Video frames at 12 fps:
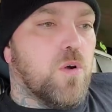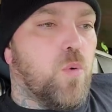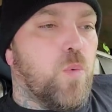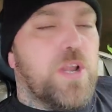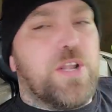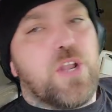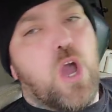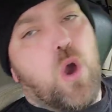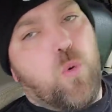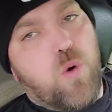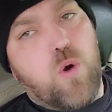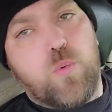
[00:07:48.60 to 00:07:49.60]
We
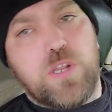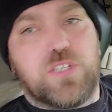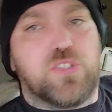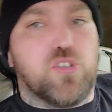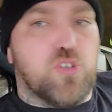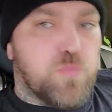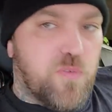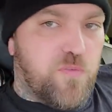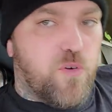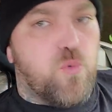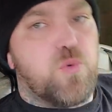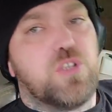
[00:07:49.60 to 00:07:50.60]
know what we do
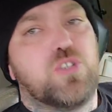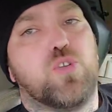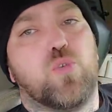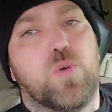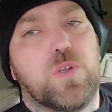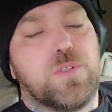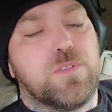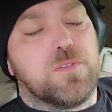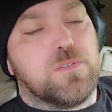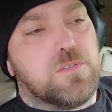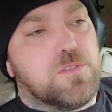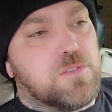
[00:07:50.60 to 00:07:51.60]
before we do it.
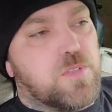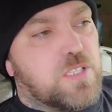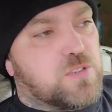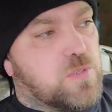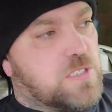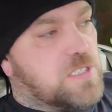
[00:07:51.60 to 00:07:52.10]
You know, that's what